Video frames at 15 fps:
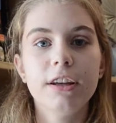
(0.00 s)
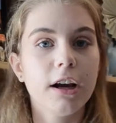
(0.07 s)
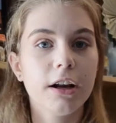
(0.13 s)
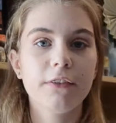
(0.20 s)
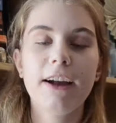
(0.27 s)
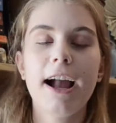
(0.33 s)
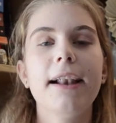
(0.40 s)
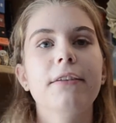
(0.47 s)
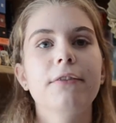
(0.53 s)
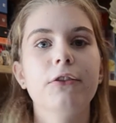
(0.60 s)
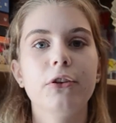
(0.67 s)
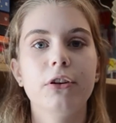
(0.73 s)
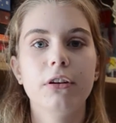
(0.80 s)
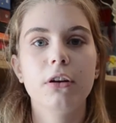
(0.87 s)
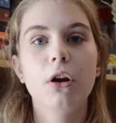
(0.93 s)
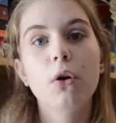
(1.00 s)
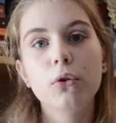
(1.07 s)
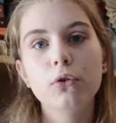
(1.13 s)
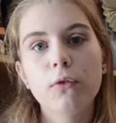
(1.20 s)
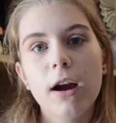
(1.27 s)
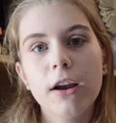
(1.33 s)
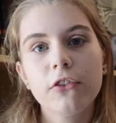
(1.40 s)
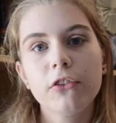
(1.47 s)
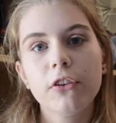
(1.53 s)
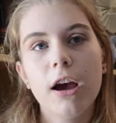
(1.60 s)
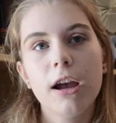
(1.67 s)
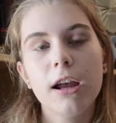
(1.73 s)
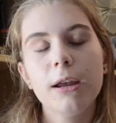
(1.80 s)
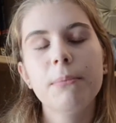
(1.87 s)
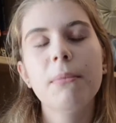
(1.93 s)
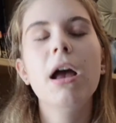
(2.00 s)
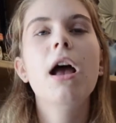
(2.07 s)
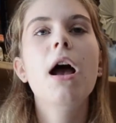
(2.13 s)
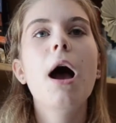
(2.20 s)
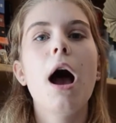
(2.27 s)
kind of California gold rush time,